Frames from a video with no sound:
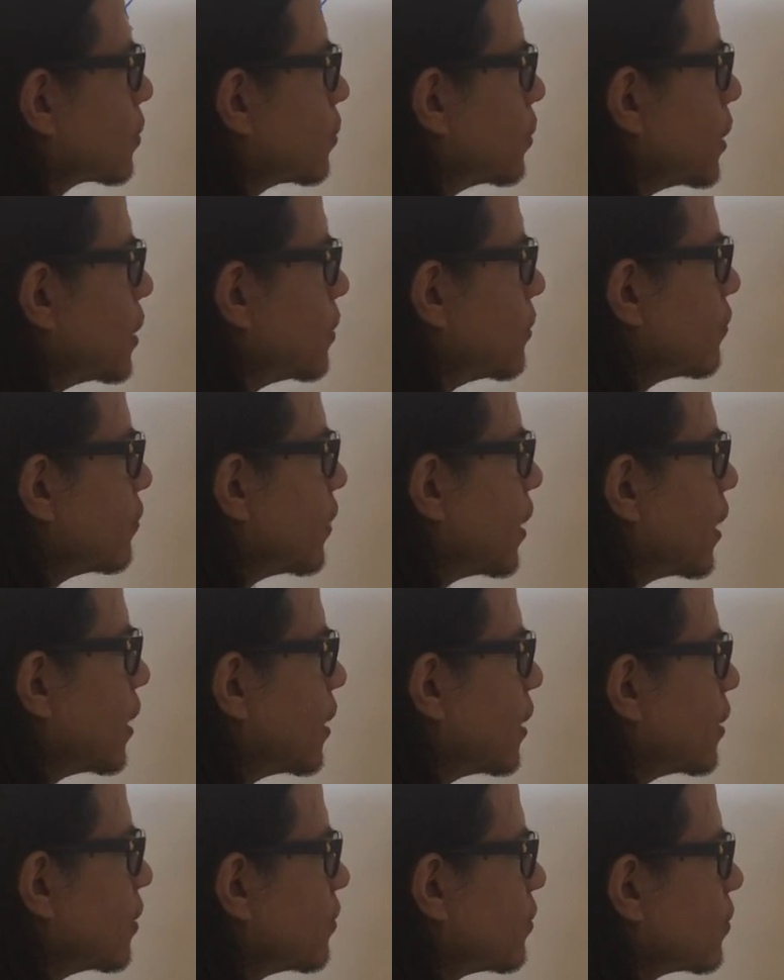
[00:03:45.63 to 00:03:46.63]

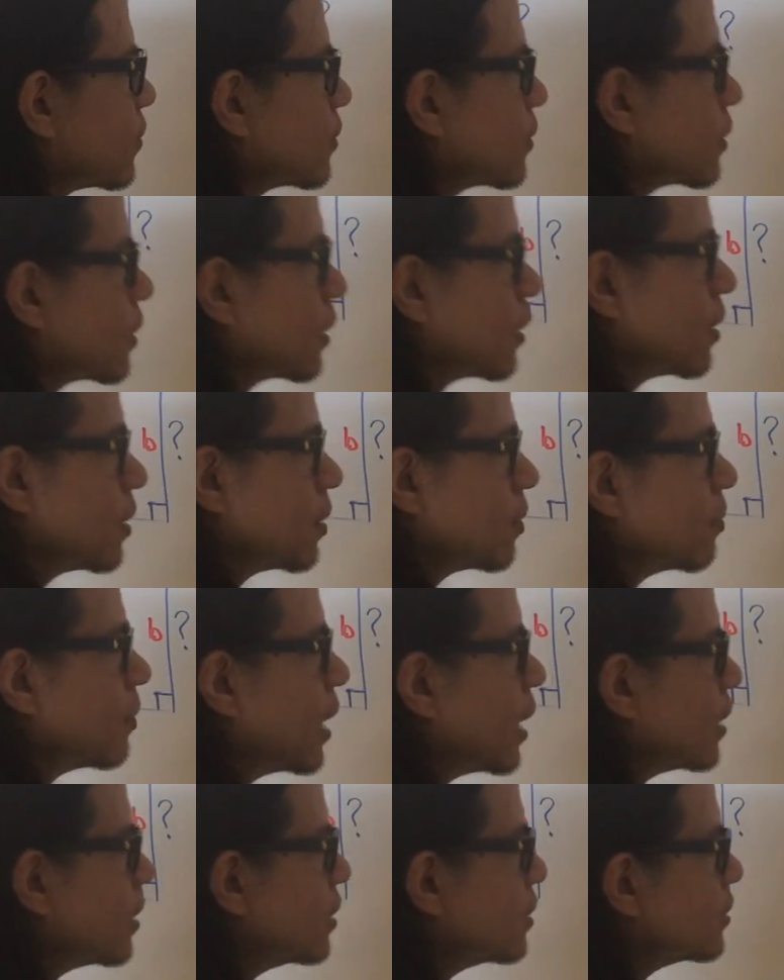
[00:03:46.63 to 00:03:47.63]
25
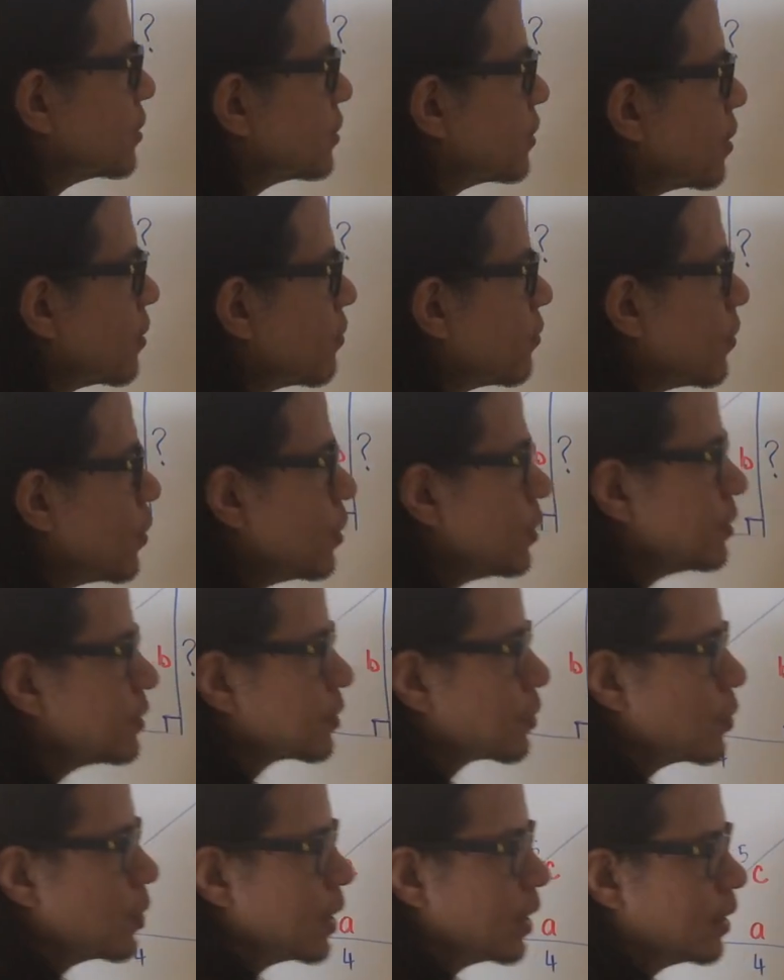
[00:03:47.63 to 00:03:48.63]
minus 4
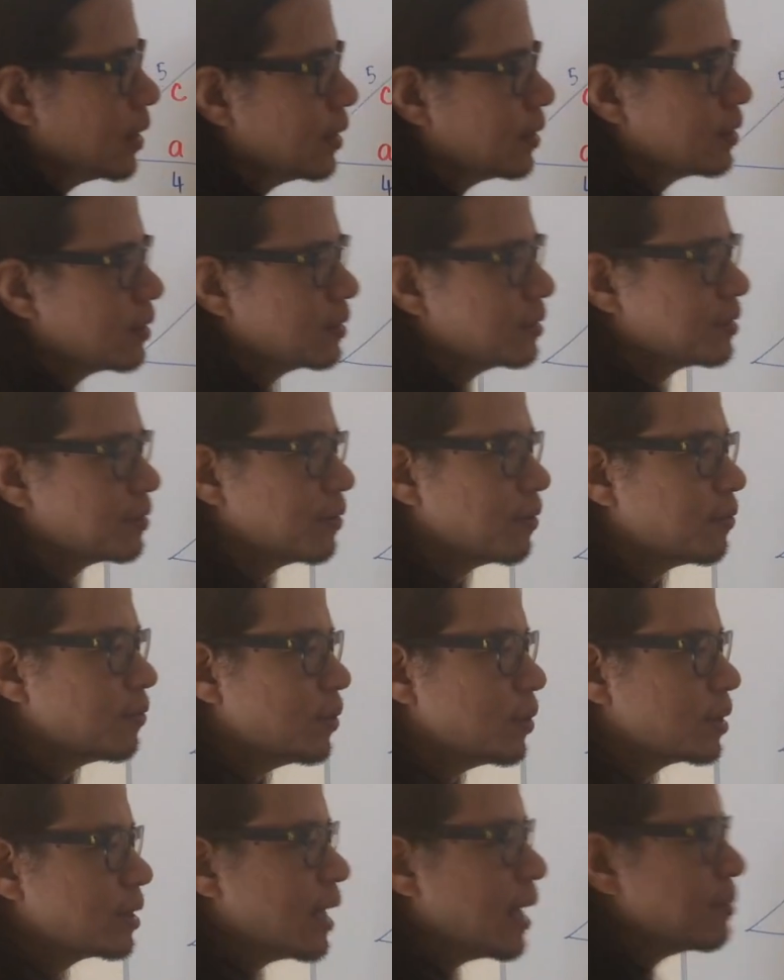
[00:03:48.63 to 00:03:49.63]
squared is
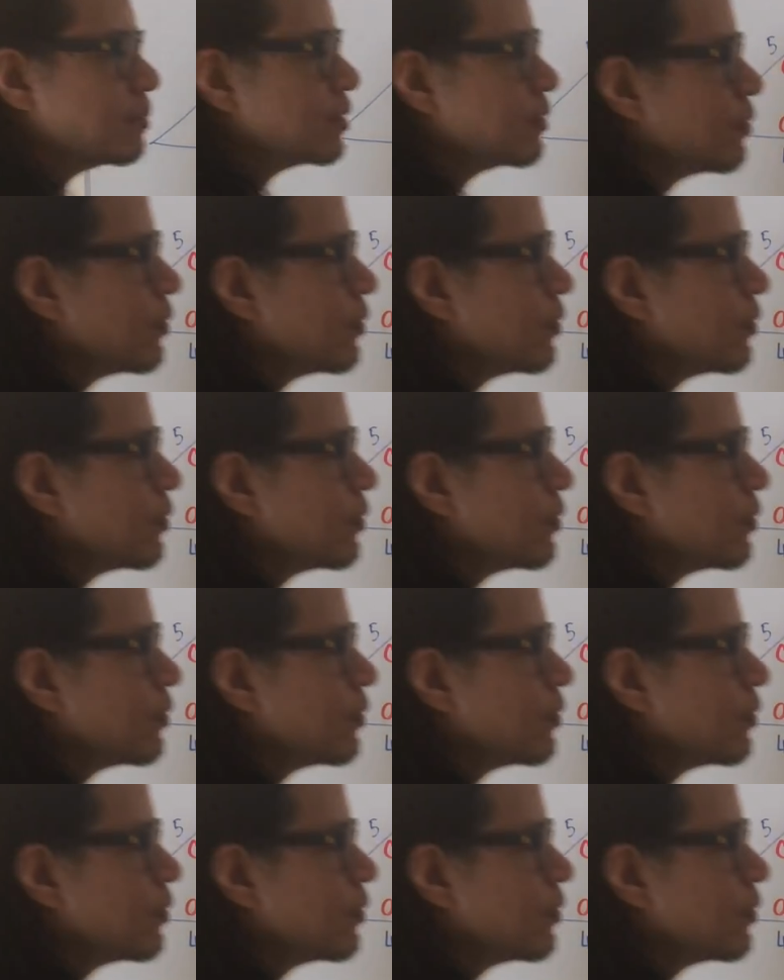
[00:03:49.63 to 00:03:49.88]
4 times